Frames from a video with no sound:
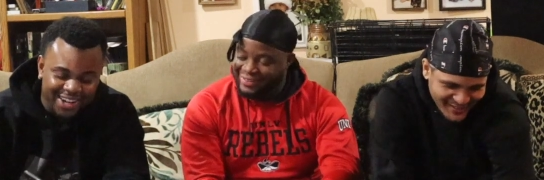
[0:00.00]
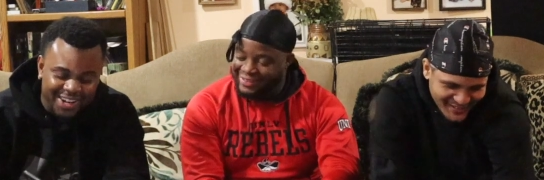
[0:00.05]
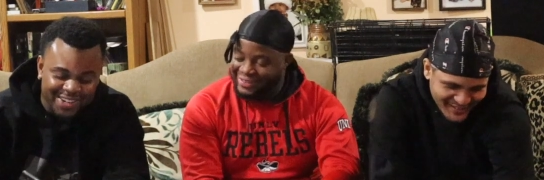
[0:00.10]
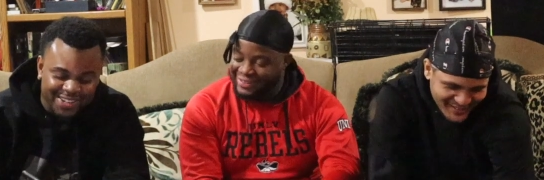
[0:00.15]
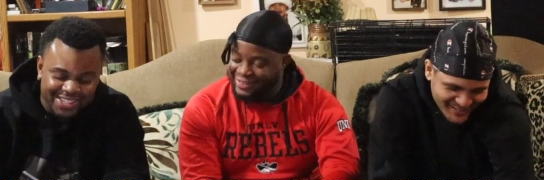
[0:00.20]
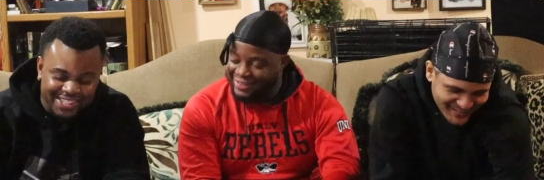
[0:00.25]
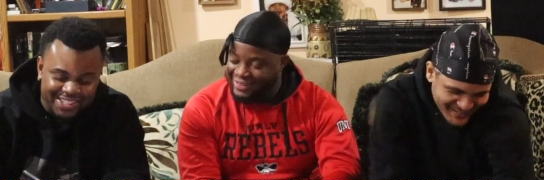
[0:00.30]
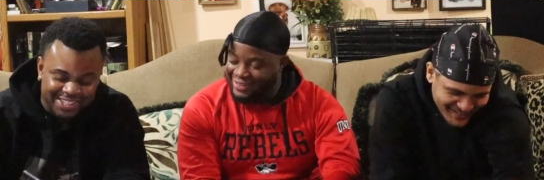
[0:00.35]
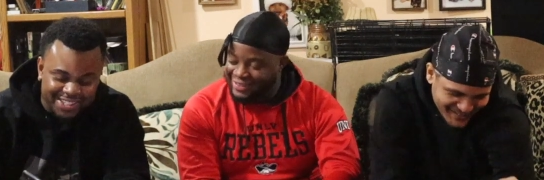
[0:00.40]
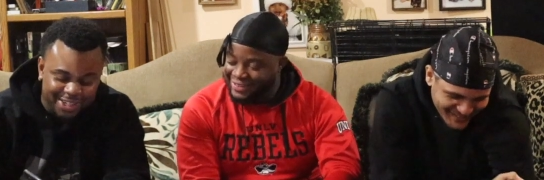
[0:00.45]

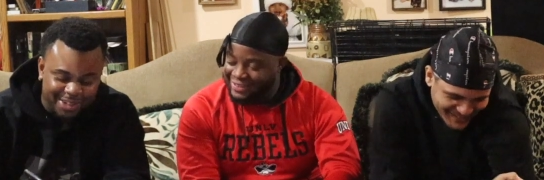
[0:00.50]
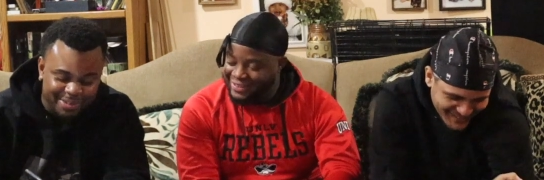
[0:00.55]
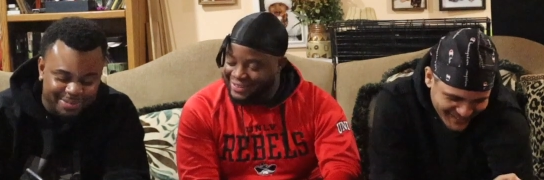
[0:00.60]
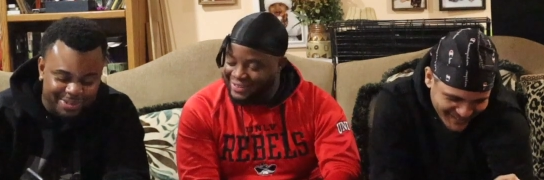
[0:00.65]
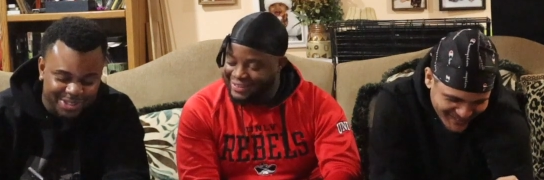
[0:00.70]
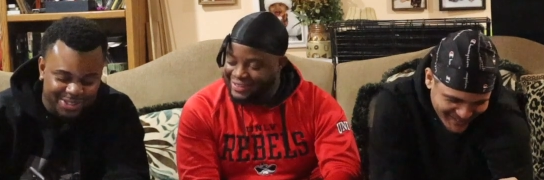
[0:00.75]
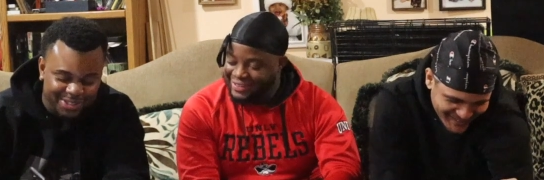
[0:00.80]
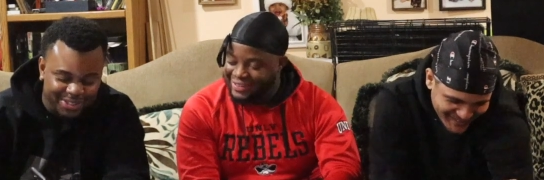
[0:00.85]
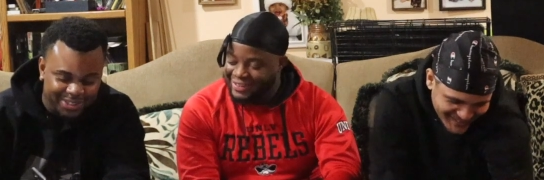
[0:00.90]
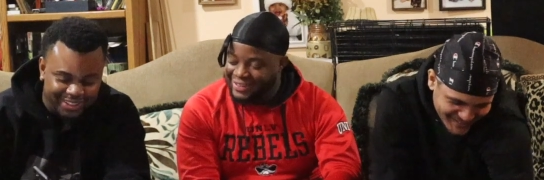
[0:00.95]
Speaker 1: knows
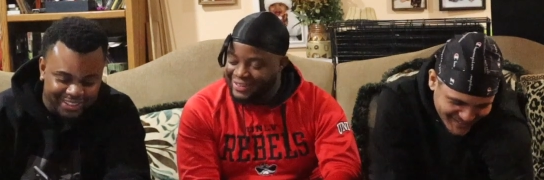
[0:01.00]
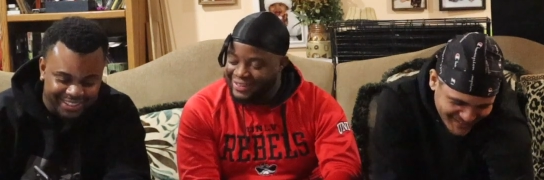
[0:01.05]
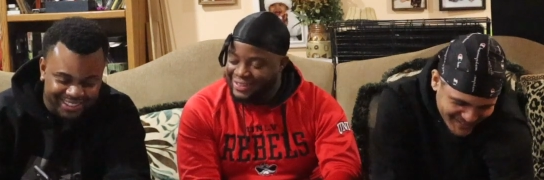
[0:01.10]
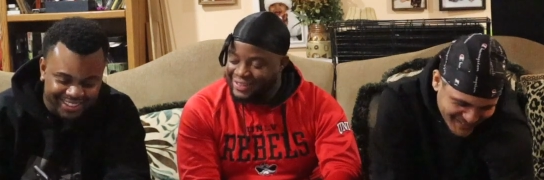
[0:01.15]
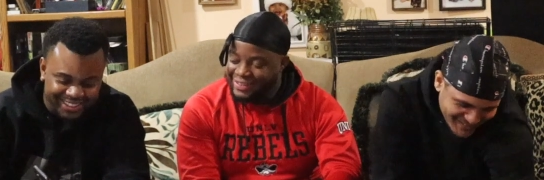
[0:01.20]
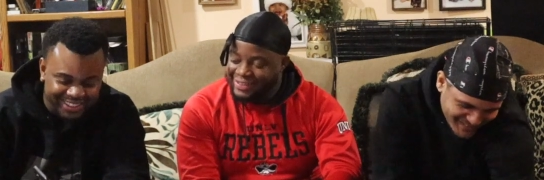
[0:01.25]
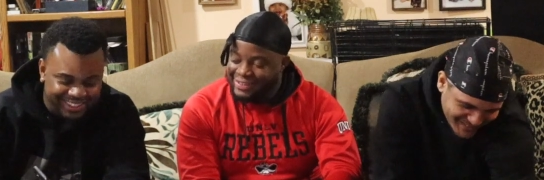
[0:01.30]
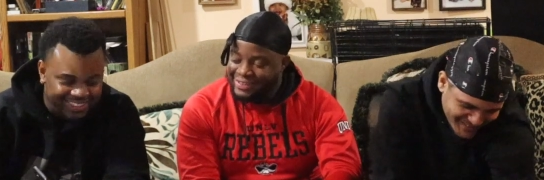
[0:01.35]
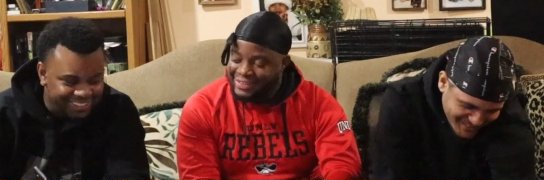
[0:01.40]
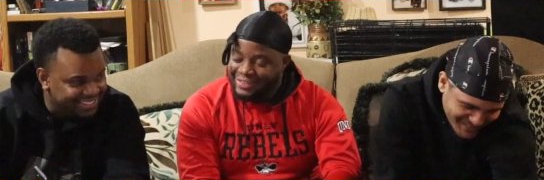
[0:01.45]
stuff too.
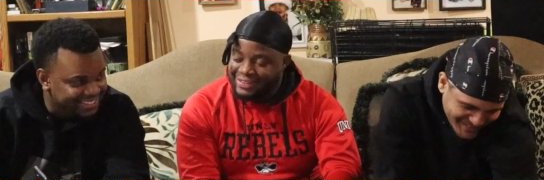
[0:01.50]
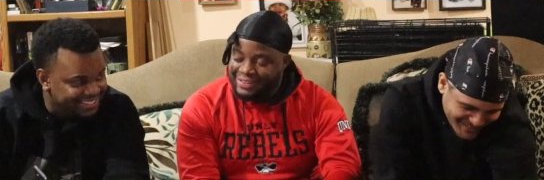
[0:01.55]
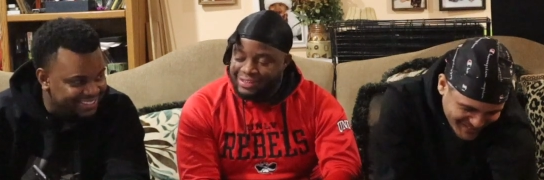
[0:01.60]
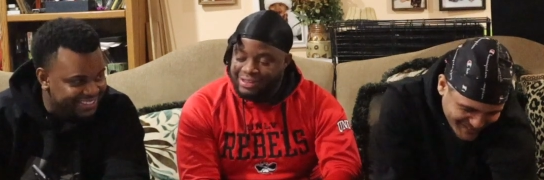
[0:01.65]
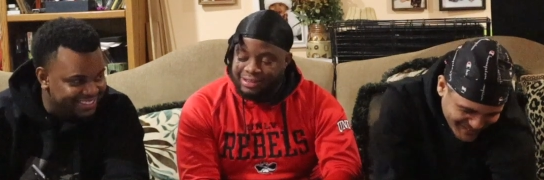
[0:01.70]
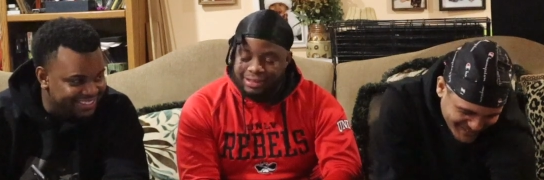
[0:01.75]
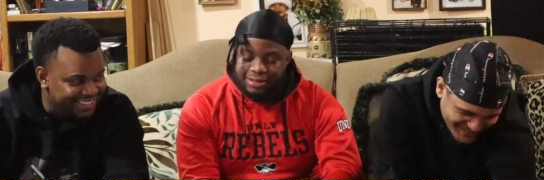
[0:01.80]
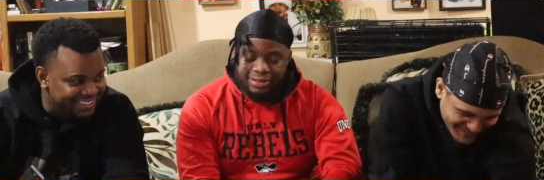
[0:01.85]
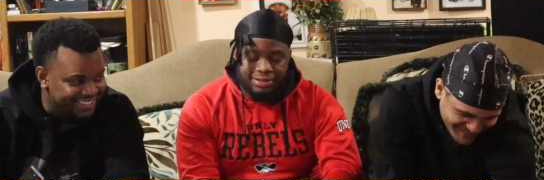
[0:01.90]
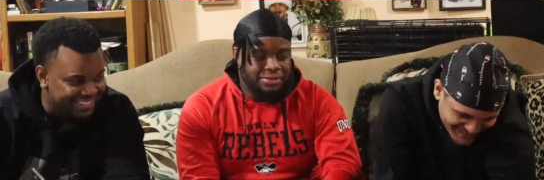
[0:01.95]

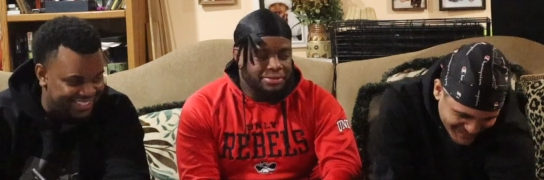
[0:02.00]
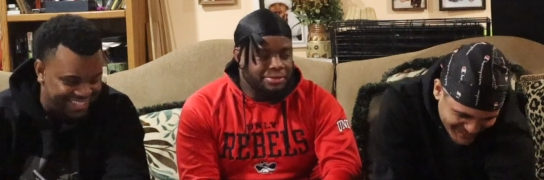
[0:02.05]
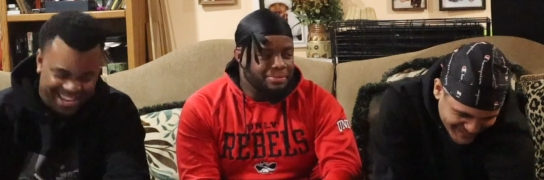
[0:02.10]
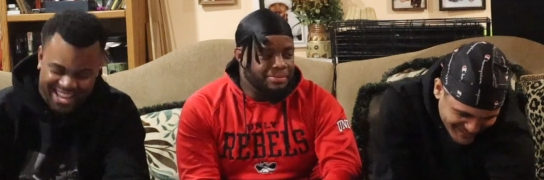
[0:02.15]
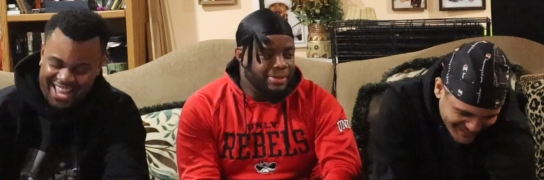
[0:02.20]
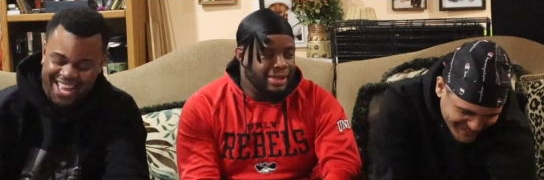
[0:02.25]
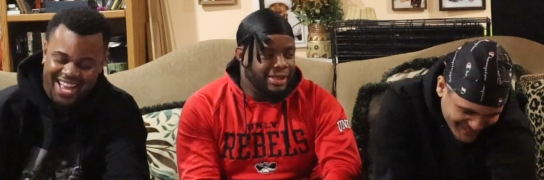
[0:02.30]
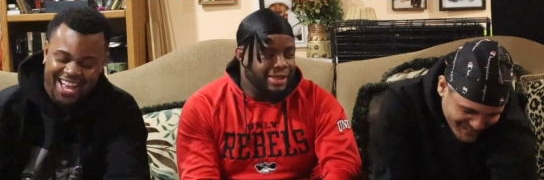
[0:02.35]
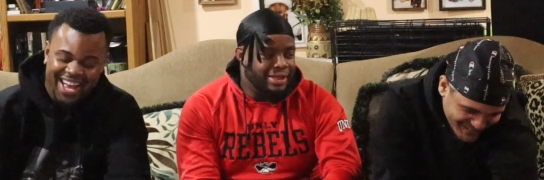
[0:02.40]
Oh my